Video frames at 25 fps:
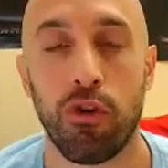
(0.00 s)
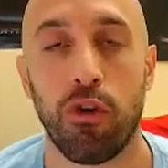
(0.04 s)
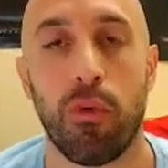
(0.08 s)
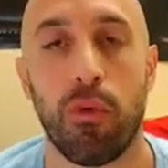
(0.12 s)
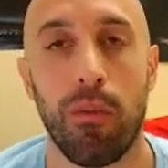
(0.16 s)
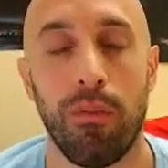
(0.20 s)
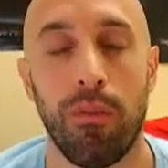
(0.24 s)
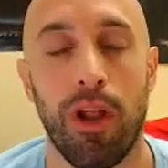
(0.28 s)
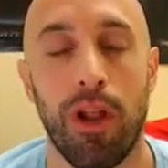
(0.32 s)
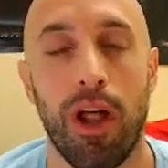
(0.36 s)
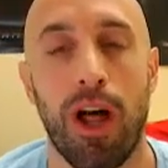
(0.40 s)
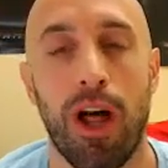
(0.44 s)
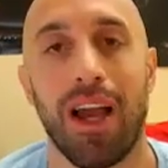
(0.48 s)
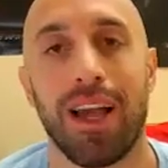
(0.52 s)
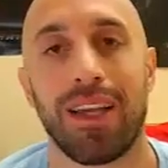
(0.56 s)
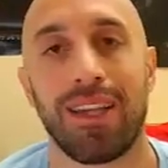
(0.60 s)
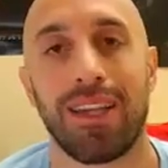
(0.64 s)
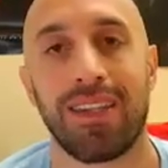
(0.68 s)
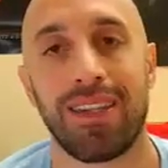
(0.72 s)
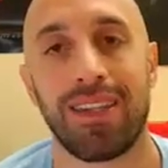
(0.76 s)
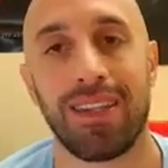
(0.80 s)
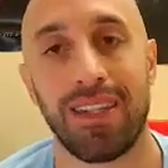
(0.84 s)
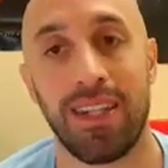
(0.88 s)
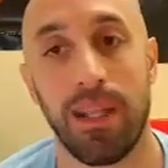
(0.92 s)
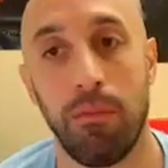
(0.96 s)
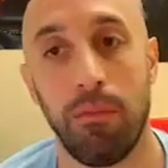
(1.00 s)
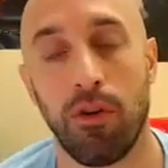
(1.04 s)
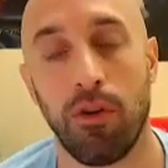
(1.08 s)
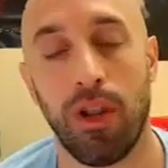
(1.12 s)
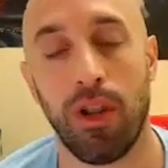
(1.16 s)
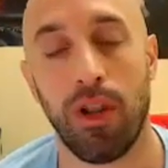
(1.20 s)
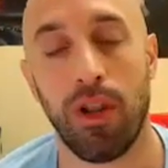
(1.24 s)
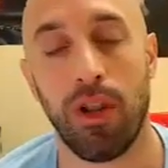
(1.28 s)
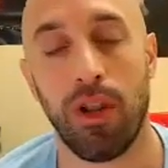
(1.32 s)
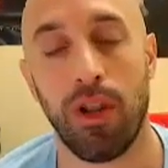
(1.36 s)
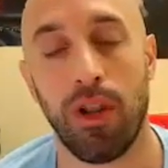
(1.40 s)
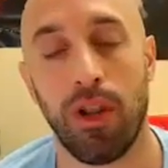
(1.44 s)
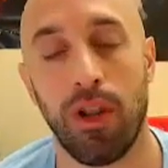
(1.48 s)
to one block,
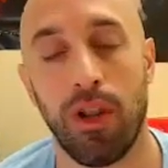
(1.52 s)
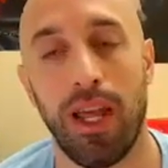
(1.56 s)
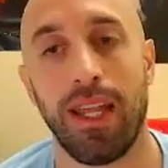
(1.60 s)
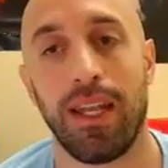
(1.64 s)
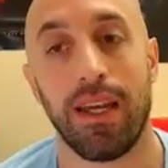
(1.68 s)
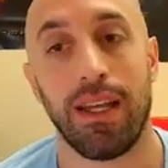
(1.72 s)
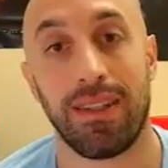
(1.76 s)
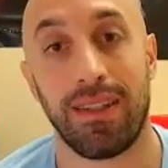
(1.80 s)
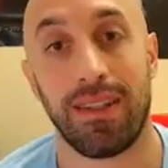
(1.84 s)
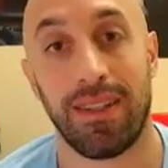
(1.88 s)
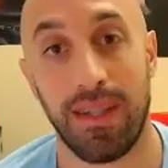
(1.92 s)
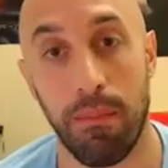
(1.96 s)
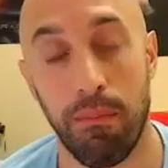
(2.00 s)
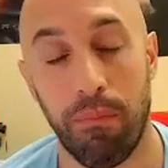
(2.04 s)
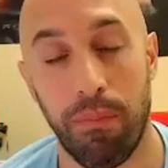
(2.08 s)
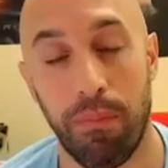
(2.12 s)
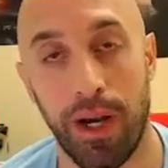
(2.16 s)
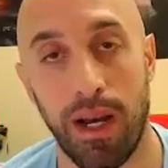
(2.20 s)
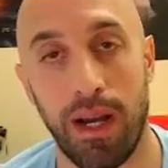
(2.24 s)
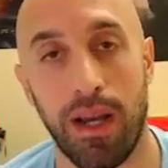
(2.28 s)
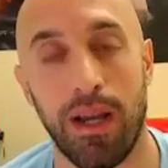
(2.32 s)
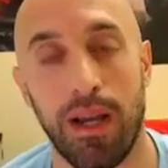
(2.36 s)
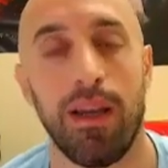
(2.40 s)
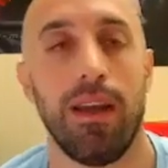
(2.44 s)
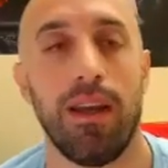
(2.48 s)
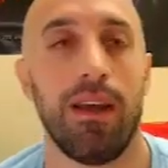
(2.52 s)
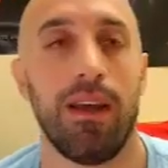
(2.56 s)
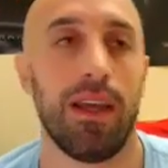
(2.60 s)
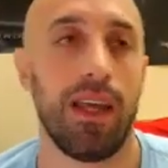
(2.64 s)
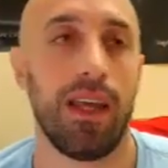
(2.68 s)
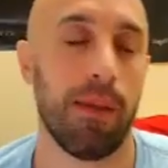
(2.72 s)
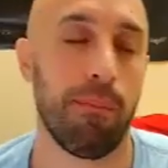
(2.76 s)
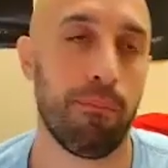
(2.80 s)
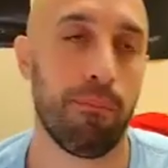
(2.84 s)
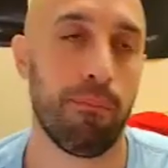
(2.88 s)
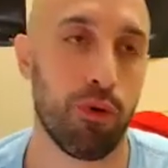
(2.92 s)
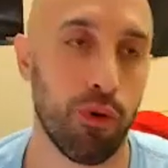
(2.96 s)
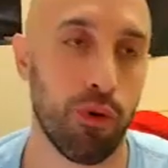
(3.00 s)
stimulate, SIMPA
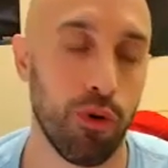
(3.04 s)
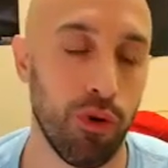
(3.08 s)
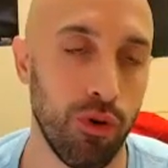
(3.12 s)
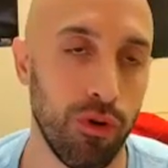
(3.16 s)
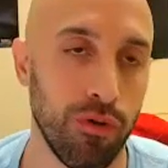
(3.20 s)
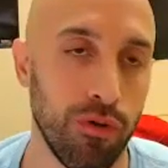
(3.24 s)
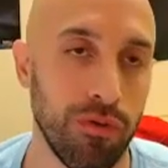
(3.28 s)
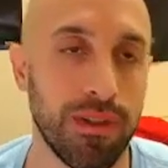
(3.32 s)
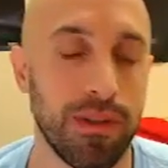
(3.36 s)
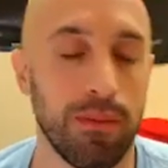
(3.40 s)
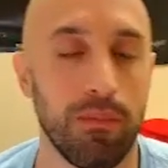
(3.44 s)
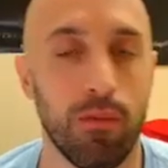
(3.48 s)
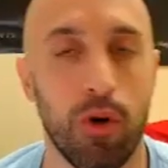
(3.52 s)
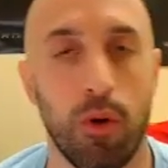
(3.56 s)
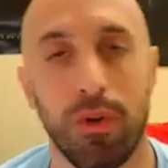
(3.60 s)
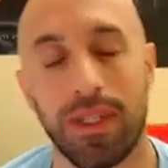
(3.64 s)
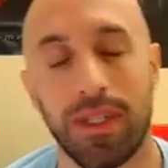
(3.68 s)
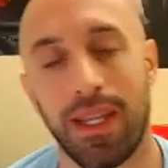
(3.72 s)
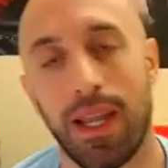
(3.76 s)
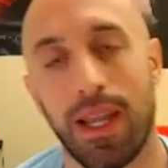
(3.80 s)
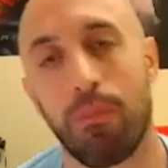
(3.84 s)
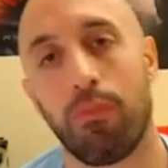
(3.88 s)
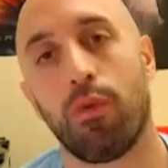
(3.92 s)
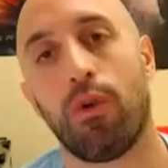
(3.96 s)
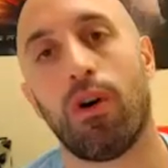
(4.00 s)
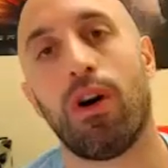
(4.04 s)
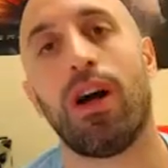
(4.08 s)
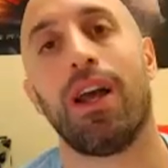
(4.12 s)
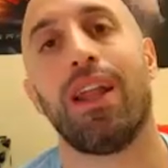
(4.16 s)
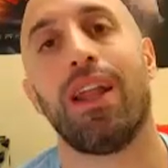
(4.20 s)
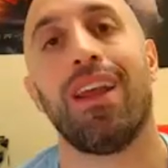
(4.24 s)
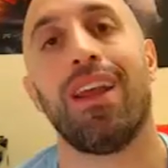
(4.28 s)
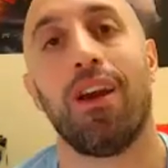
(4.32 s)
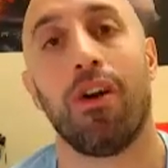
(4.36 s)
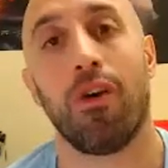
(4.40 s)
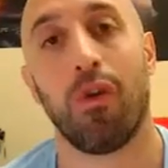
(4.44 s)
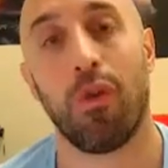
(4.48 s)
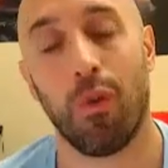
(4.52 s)
improves Mobitz type
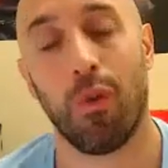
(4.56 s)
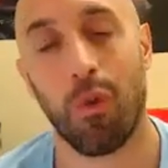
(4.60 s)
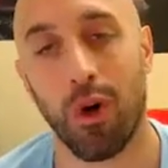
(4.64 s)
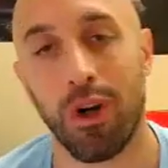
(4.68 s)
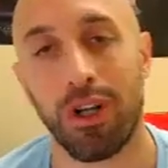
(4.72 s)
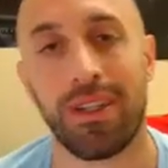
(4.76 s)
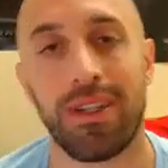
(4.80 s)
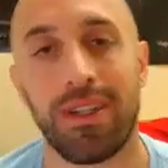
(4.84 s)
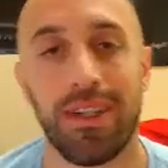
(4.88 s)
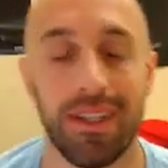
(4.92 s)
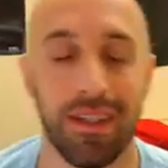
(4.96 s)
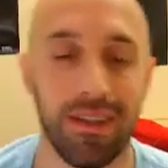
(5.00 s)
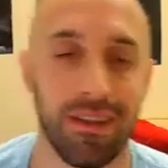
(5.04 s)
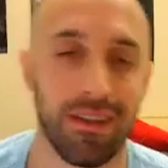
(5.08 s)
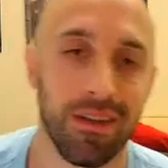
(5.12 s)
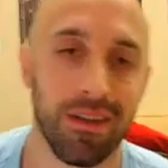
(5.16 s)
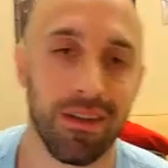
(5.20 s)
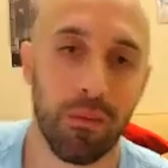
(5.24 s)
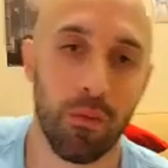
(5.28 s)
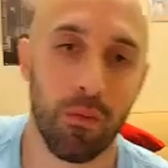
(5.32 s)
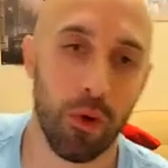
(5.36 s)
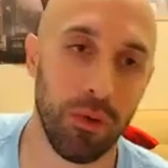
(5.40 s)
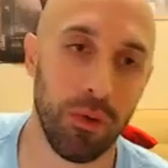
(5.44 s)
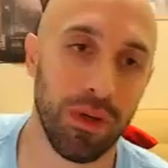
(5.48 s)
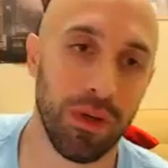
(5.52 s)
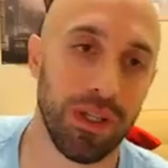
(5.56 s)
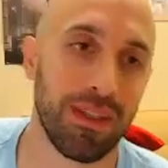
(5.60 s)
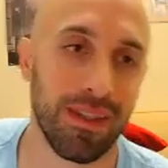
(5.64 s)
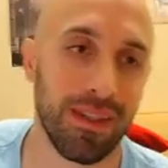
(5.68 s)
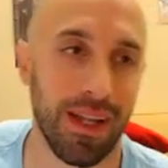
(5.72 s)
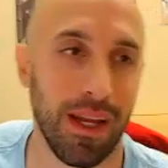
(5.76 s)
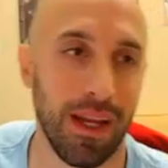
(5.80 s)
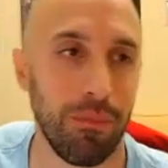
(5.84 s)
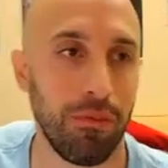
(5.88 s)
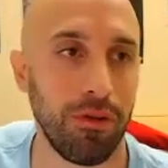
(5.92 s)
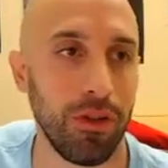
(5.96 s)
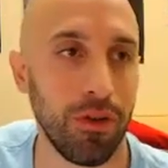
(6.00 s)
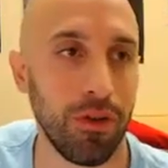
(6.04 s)
1, worsens Mobitz
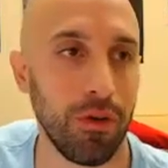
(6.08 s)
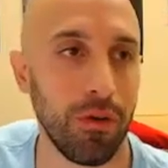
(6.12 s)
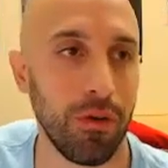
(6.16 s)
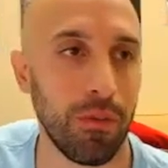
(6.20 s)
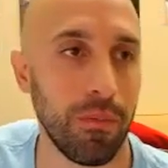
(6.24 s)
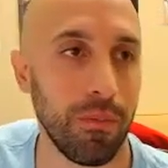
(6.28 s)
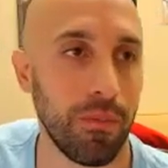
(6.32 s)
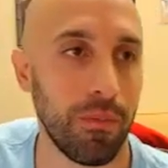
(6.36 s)
type 2.